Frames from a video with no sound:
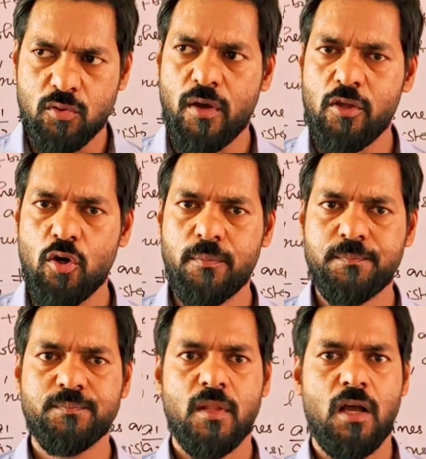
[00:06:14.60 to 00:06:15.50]
So I
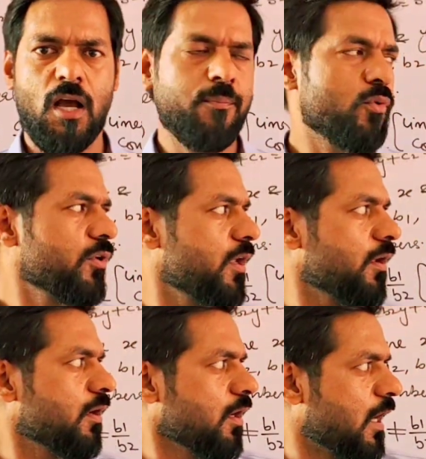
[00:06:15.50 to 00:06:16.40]

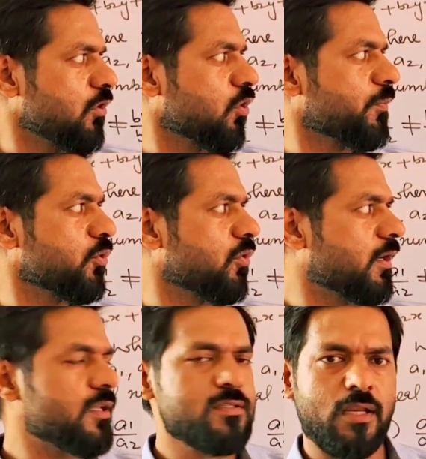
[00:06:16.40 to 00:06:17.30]
hope you
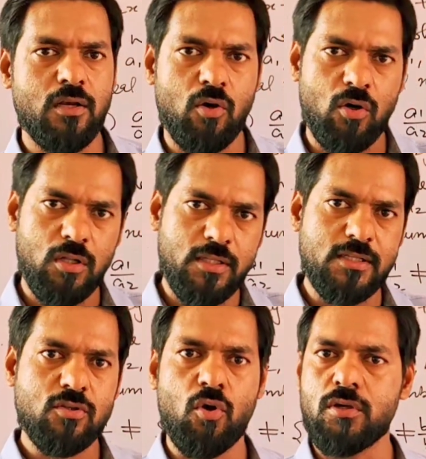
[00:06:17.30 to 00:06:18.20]
understand all
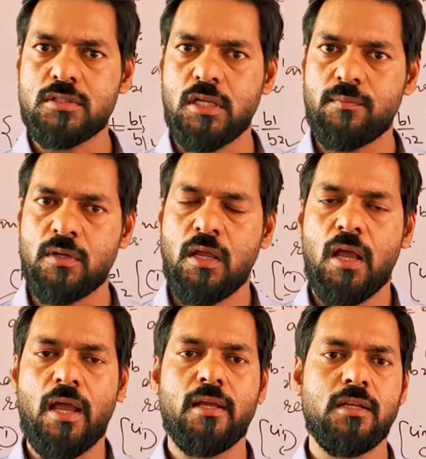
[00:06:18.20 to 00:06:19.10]
these concepts,
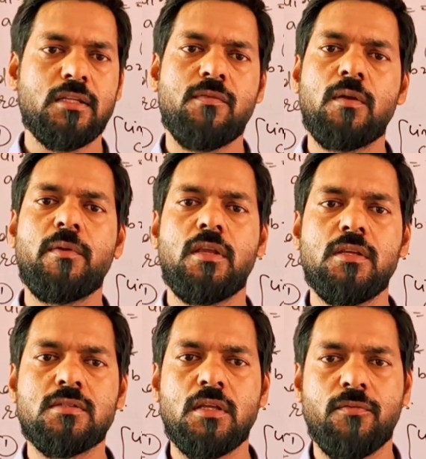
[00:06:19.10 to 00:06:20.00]
and it will be
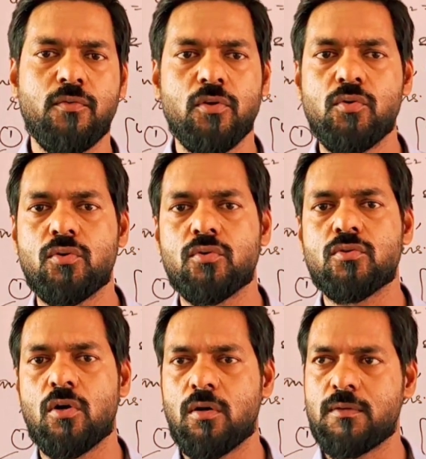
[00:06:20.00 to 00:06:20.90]
easy for you to
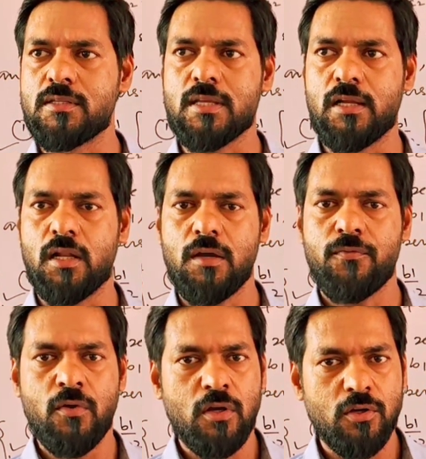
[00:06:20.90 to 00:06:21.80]
solve these kind of
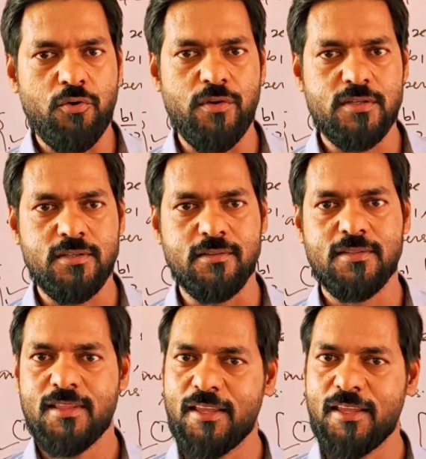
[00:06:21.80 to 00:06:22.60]
questions.